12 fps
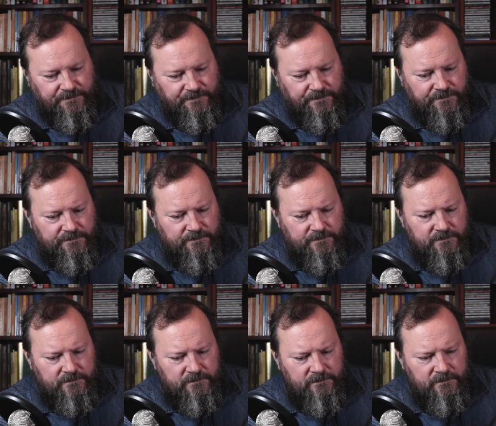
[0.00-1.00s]

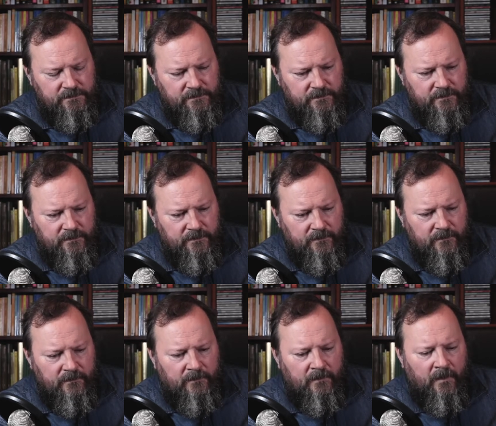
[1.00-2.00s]

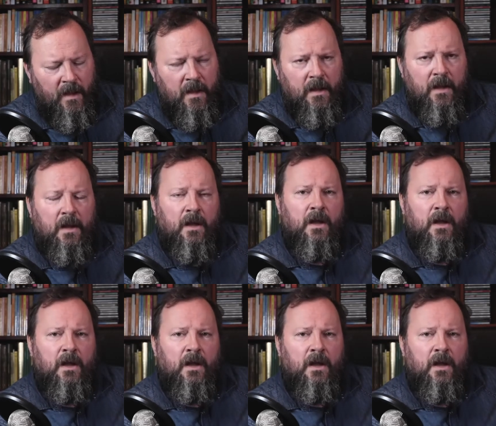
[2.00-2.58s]
[no speech]